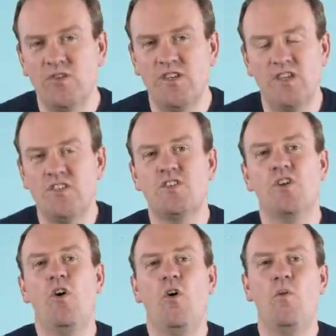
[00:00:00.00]
using
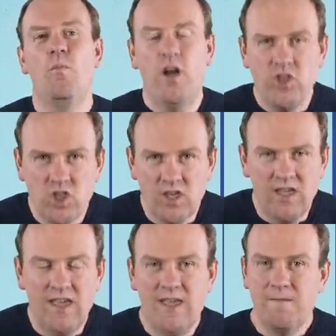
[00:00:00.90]
so much.
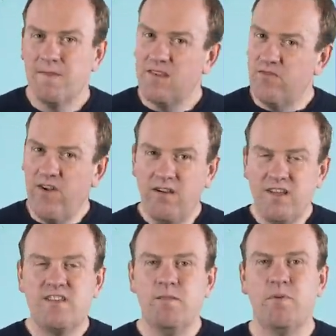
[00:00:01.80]
It's
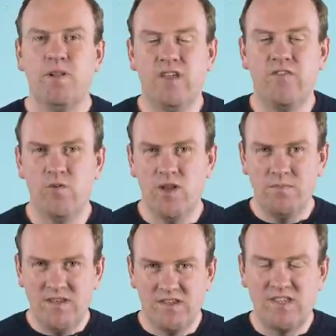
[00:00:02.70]
very simple. If you want to
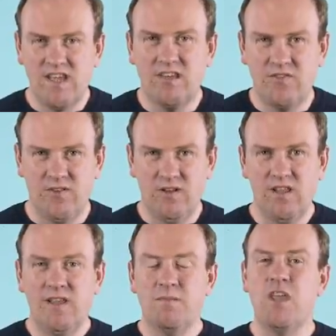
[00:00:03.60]
be successful,
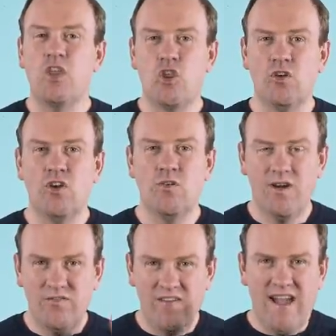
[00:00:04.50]
make sure you
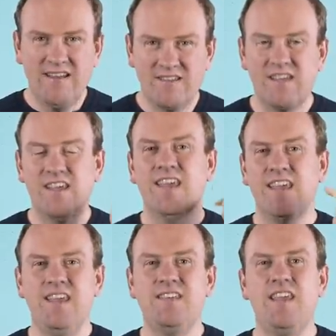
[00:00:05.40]
are fast,
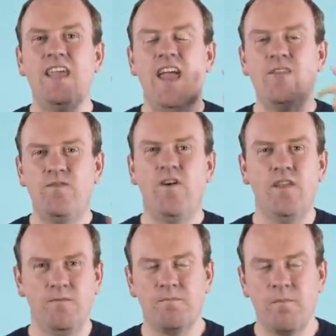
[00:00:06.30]
easy, and
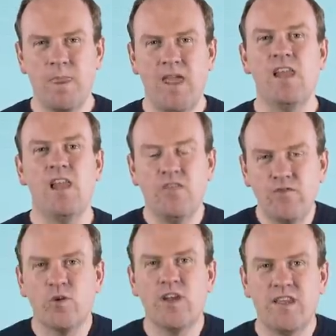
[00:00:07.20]
fun. And a lot
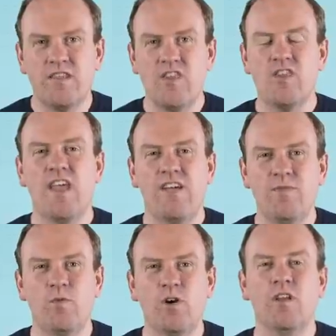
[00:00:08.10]
of organizations have
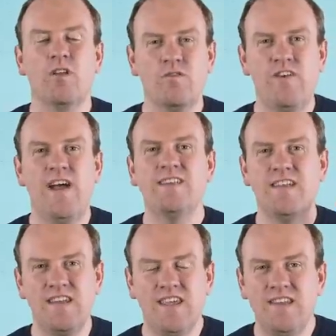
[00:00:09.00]
been working on fast
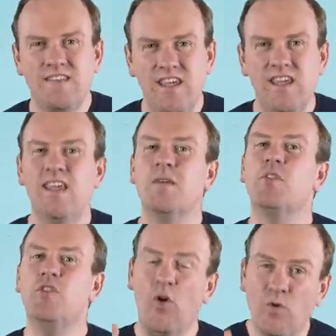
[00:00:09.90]
and easy,
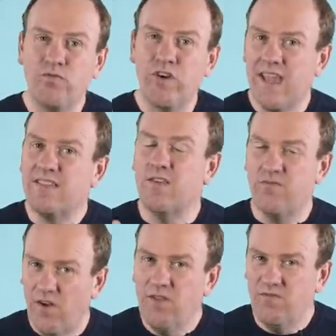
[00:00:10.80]
but don't forget the
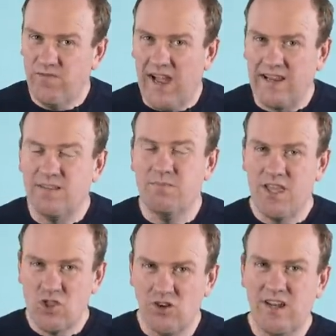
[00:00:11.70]
fun fact.
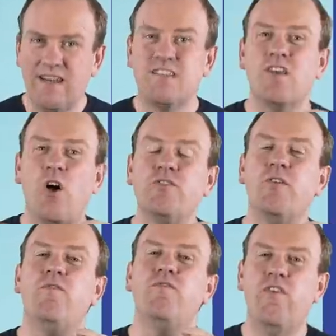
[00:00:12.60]
Make sure that it's
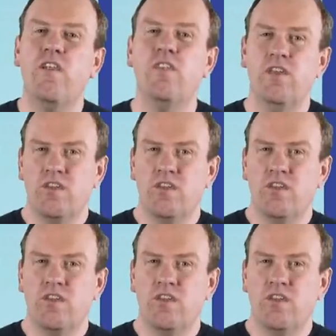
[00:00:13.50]
also fun